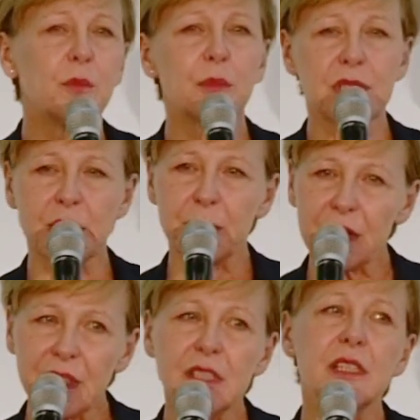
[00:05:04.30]

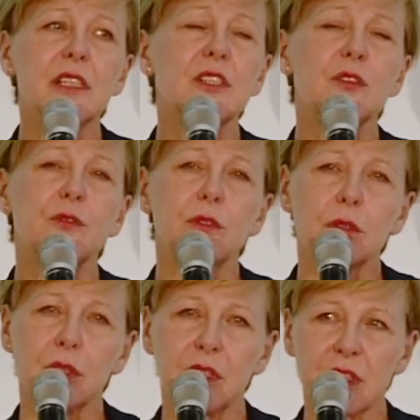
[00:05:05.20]
possibilities
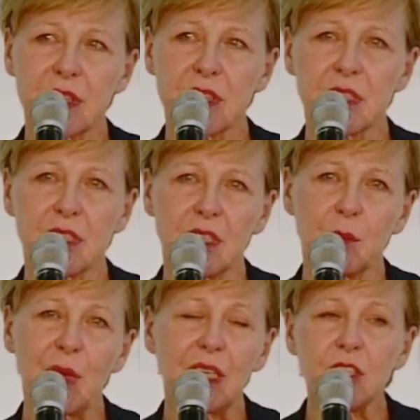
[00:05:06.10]
for this
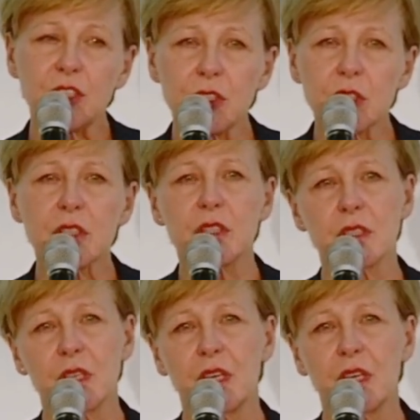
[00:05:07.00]
malicious